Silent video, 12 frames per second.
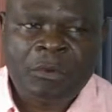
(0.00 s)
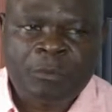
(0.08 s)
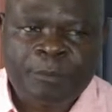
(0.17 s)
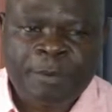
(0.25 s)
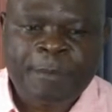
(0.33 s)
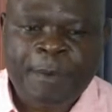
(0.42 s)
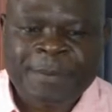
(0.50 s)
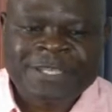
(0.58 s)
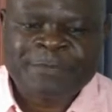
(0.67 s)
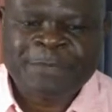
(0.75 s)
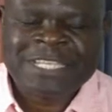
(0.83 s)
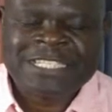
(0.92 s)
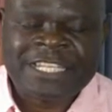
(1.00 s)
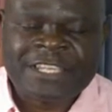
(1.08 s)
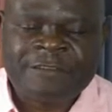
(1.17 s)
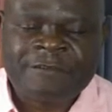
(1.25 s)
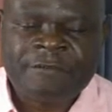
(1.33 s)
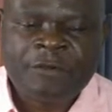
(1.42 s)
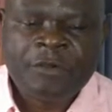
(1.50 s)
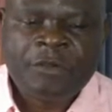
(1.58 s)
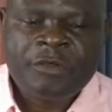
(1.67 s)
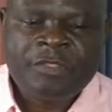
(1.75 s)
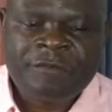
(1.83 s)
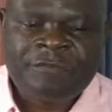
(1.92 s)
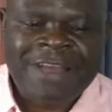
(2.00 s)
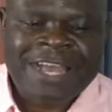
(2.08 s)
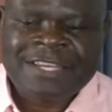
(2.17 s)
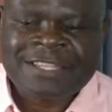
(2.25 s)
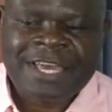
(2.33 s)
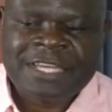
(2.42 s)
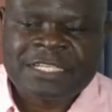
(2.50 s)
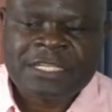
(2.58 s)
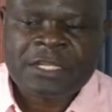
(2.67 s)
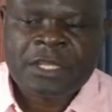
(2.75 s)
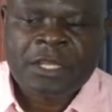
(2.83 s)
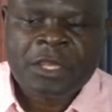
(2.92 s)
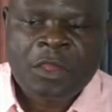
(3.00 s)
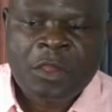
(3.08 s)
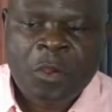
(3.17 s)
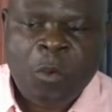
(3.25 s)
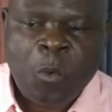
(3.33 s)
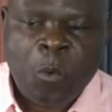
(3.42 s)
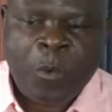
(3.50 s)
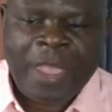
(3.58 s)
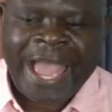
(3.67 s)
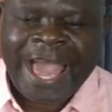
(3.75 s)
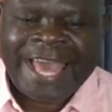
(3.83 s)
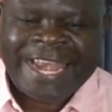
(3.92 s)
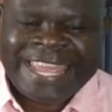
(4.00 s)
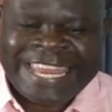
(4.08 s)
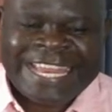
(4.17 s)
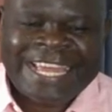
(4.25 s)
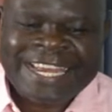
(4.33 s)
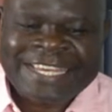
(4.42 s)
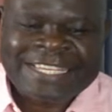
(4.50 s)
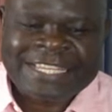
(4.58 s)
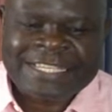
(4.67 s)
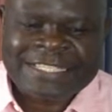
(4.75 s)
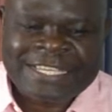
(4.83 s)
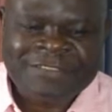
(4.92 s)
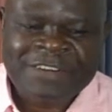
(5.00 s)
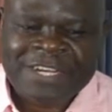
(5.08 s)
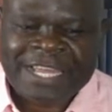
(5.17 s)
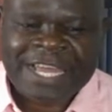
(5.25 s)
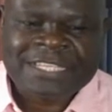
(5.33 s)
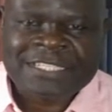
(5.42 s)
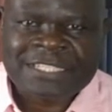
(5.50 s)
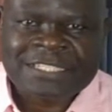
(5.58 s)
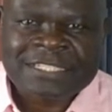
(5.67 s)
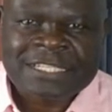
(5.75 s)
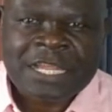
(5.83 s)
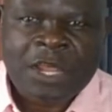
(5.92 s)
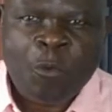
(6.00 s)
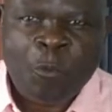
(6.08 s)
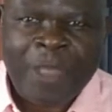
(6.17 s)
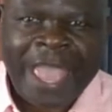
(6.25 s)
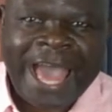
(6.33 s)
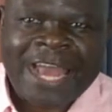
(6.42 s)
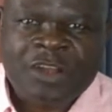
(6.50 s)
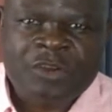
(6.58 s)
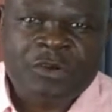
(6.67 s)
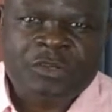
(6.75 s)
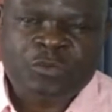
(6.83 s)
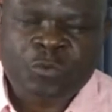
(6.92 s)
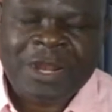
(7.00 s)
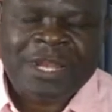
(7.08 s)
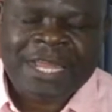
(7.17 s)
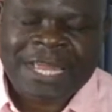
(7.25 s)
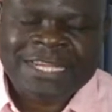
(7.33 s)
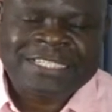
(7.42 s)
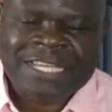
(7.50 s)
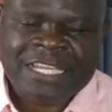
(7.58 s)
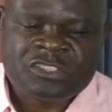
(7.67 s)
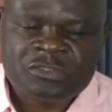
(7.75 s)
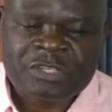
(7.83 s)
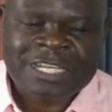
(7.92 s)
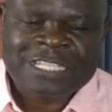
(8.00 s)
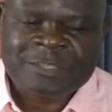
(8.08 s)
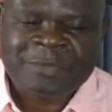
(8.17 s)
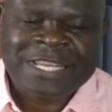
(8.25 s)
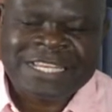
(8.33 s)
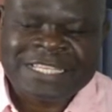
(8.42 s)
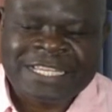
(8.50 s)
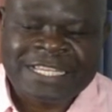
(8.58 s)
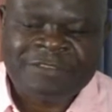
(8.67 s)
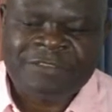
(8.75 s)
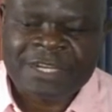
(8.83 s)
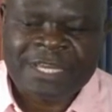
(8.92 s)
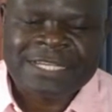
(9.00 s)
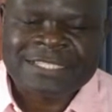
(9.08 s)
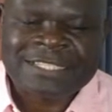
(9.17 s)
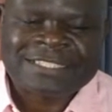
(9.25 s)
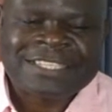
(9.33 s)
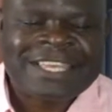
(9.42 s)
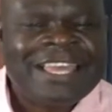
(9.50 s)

proper perspective the fact that we are integrating different cultures. We are not, one culture is not assimilating different cultures.